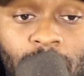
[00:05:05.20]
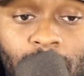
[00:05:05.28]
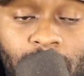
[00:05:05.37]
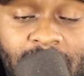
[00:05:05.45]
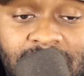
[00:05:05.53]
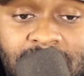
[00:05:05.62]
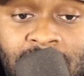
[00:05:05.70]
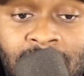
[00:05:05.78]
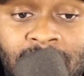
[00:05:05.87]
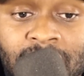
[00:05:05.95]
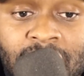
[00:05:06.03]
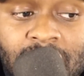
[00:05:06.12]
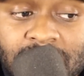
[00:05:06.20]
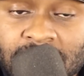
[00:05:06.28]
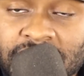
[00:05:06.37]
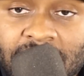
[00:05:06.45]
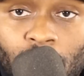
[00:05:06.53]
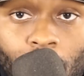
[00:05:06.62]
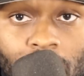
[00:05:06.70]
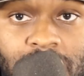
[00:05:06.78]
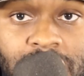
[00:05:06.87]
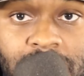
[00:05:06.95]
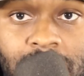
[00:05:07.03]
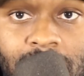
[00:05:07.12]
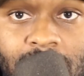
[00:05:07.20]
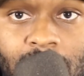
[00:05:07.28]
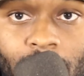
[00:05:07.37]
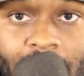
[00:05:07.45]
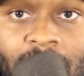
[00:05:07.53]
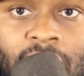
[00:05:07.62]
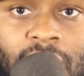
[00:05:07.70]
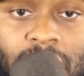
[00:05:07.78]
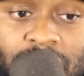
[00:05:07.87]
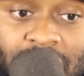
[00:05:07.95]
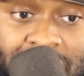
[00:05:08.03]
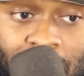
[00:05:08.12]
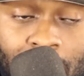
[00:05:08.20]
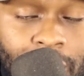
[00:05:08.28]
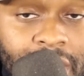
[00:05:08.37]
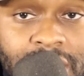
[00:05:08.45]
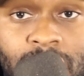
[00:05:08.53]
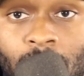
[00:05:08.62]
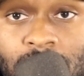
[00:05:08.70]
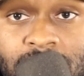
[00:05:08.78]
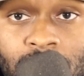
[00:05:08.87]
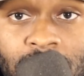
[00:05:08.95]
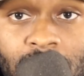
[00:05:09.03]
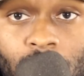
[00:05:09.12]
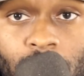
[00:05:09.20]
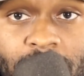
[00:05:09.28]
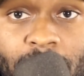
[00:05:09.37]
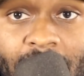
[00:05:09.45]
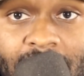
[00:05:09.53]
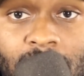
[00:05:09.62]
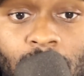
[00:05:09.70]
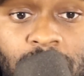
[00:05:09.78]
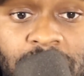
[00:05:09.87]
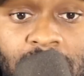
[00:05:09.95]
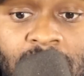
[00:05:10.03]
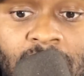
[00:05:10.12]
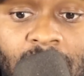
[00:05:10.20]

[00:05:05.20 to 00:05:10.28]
Herbert has done since he walked into the league, right? Justin Herbert has also dealt with bad coaching.